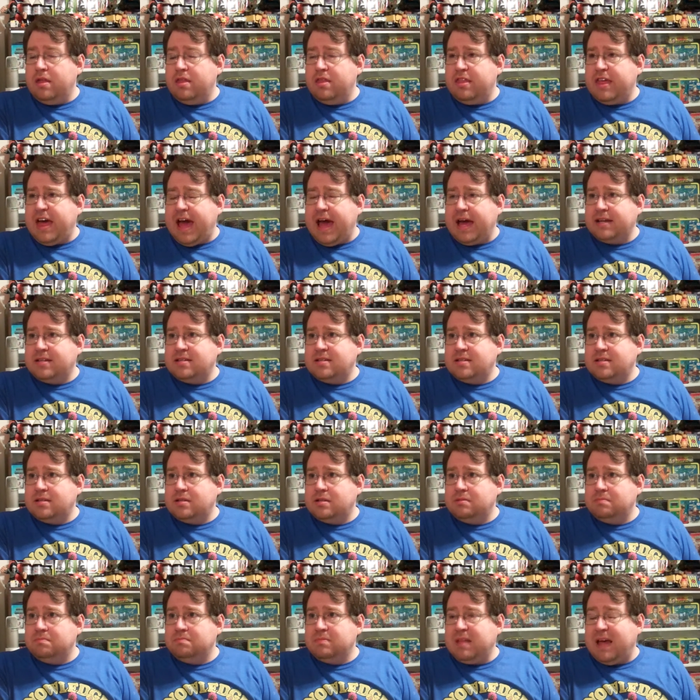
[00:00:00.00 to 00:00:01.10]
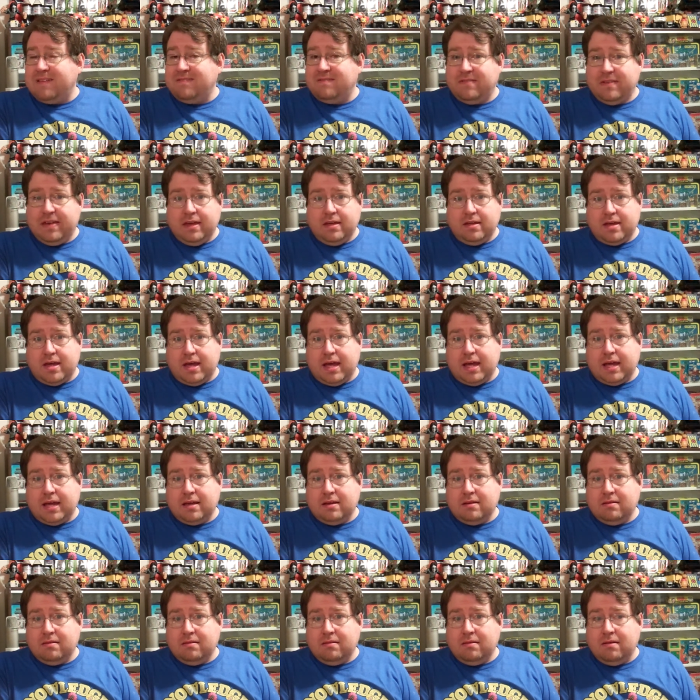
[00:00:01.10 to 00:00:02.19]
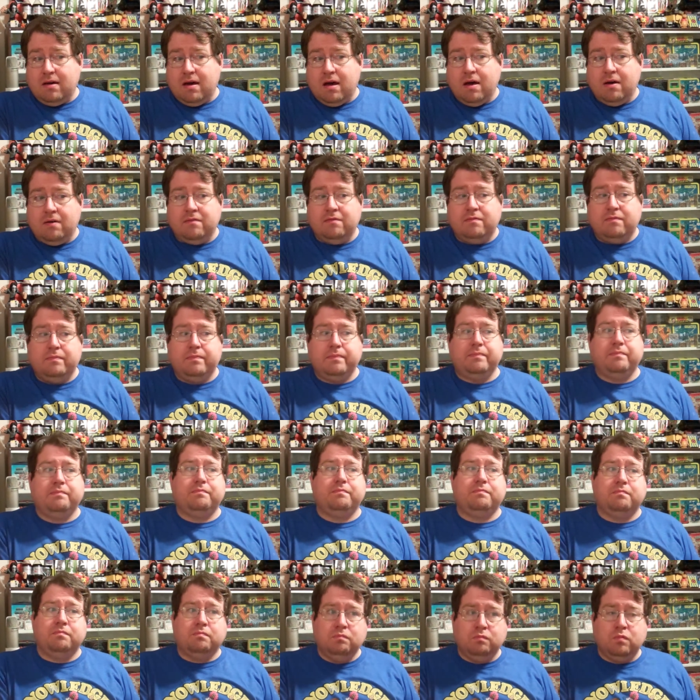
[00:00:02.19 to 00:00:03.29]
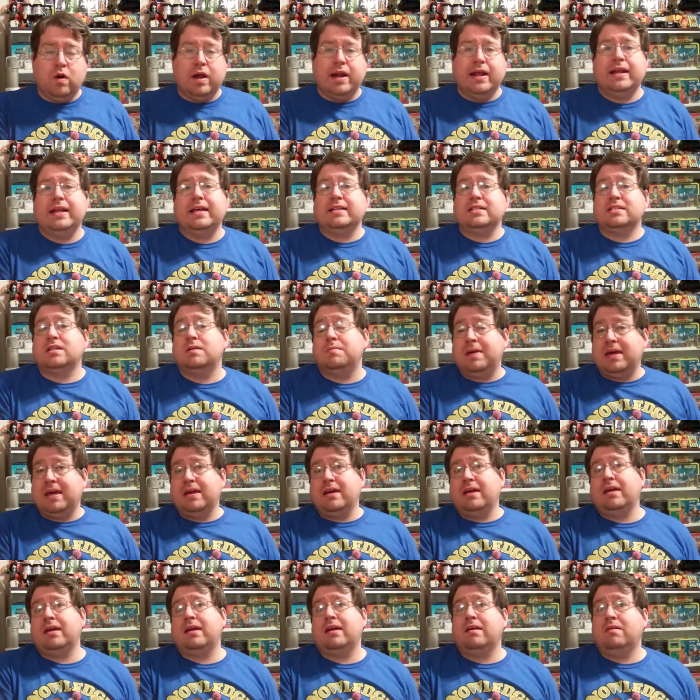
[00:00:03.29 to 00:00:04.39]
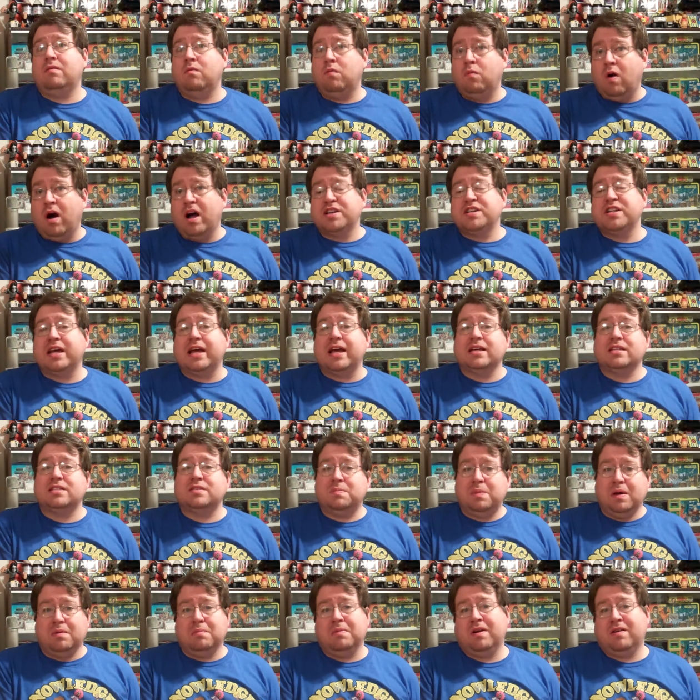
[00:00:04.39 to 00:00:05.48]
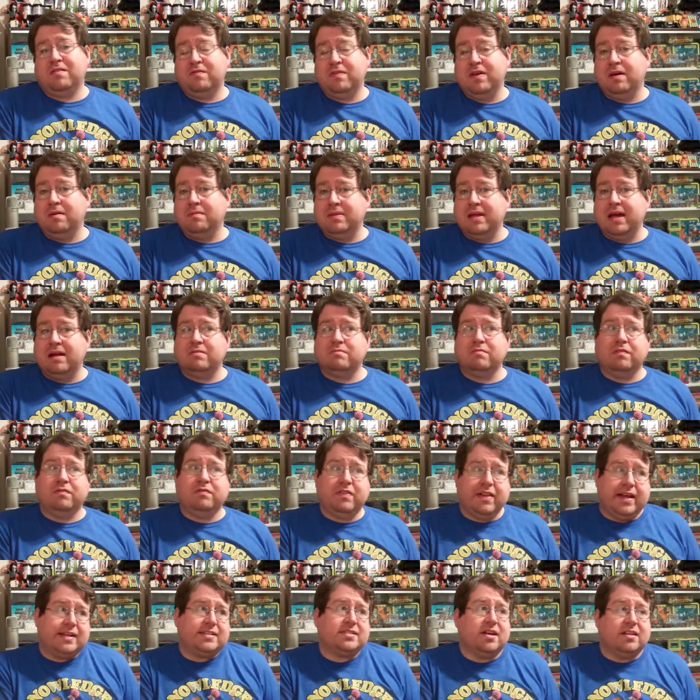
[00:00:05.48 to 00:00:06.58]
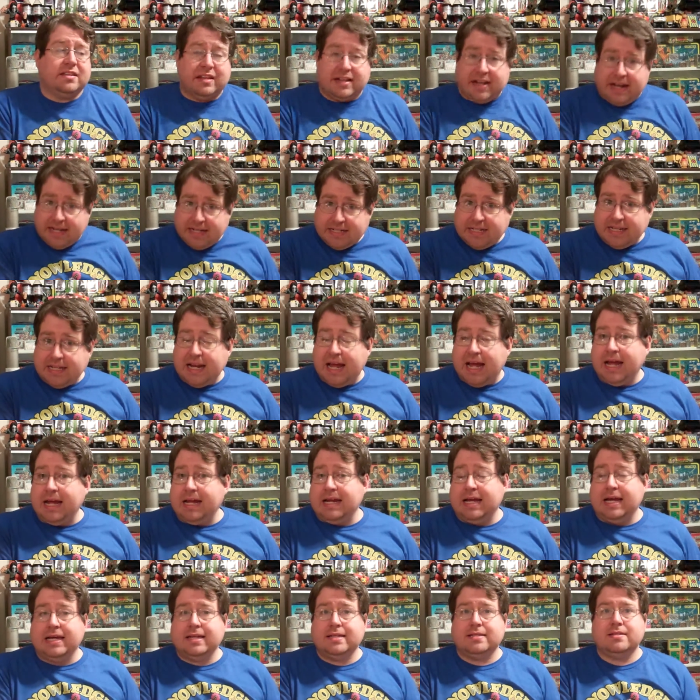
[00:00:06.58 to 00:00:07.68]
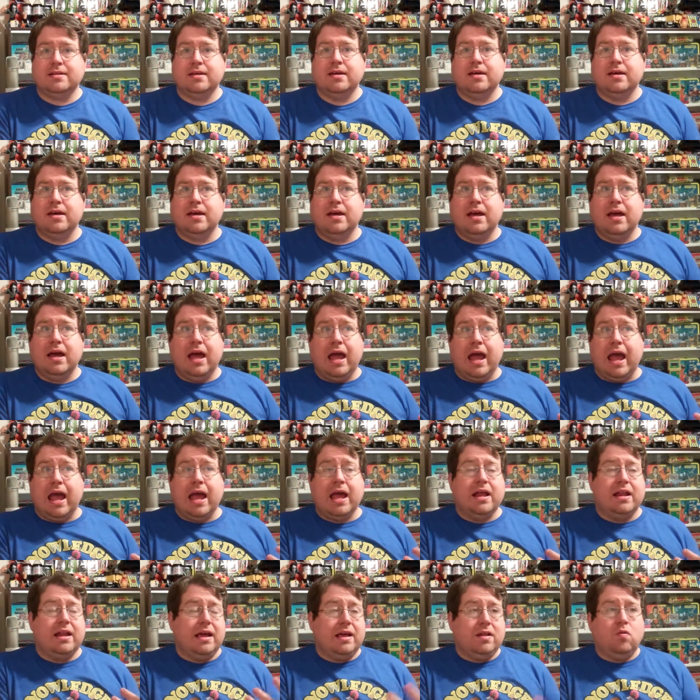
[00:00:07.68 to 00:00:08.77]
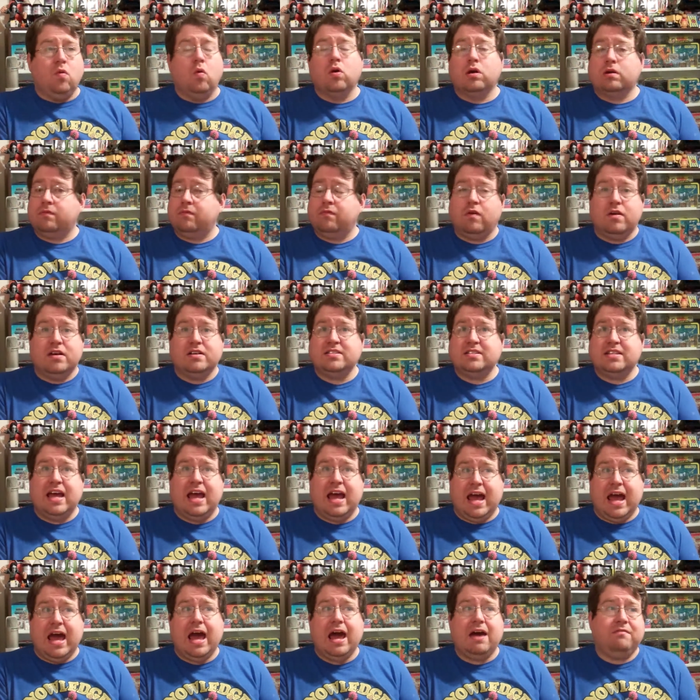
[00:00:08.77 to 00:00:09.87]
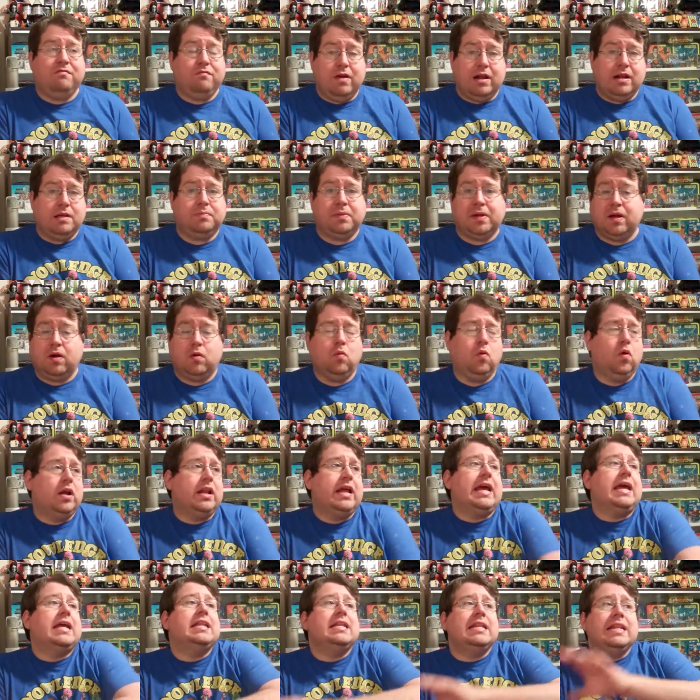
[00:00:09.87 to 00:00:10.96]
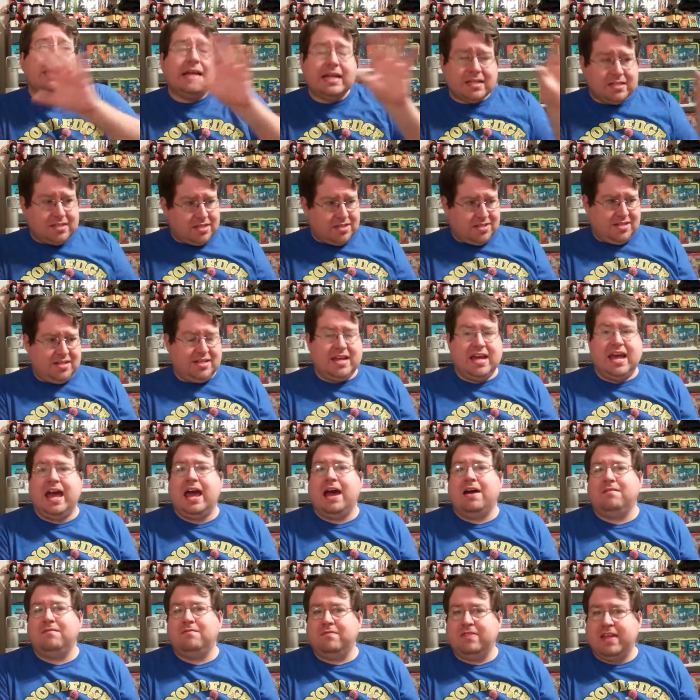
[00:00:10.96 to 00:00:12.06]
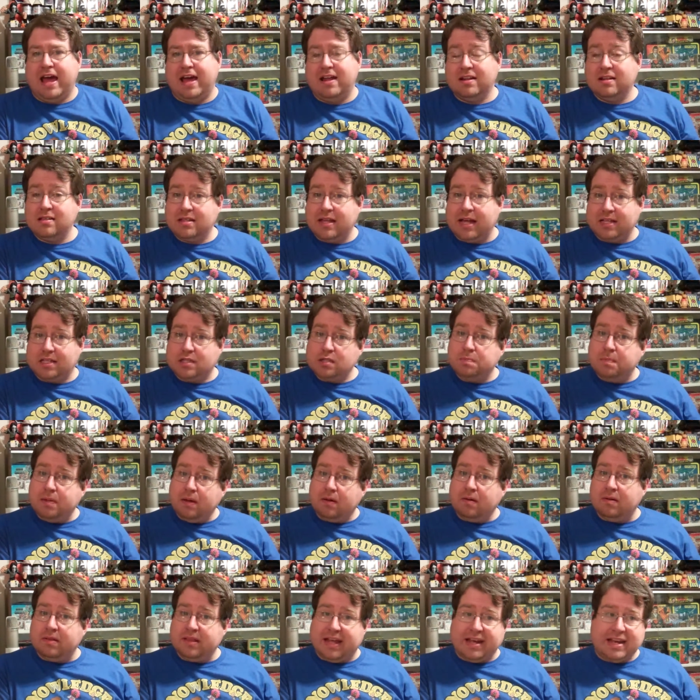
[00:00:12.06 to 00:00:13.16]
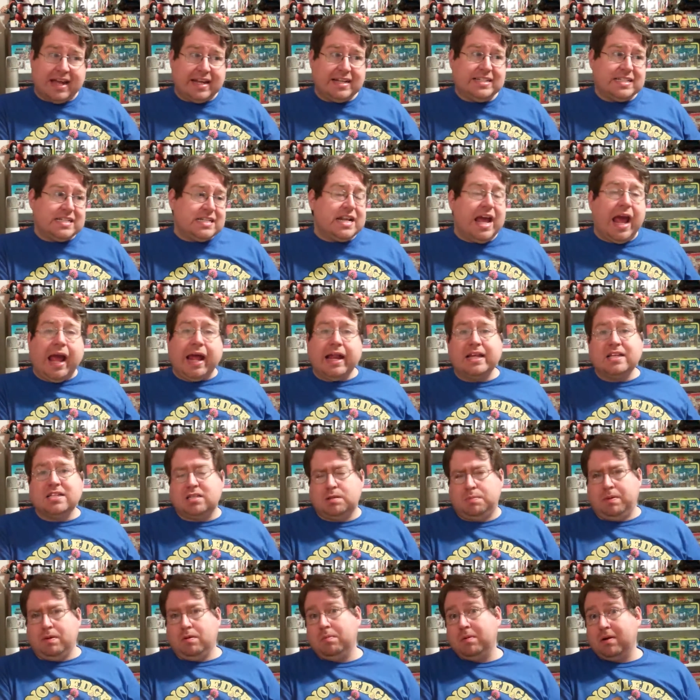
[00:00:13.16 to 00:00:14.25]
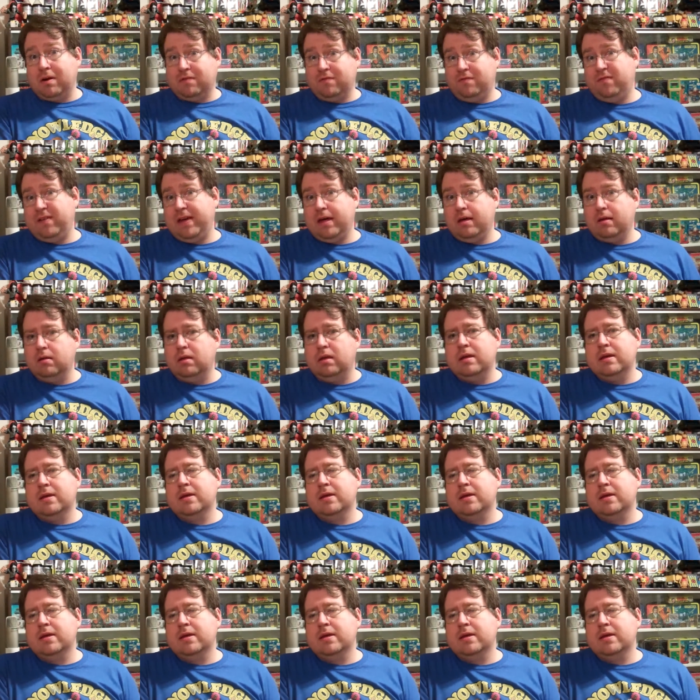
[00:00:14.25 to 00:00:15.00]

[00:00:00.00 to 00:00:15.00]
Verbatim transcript: that that feeling of what it is to be watching a Spielberg film that reflects on the 1980s. And in order for us to have Ready Player One, it needs to have that that Spiel that 1980s Spielberg feel.